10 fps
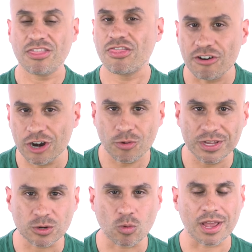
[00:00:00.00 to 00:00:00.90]
Third
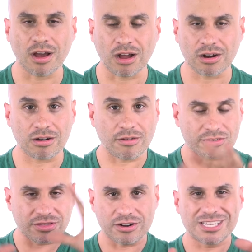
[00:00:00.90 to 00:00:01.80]
reason why hunger,
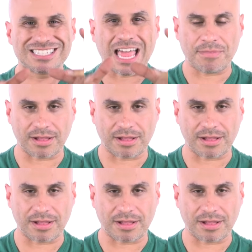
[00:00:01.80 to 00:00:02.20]
the third step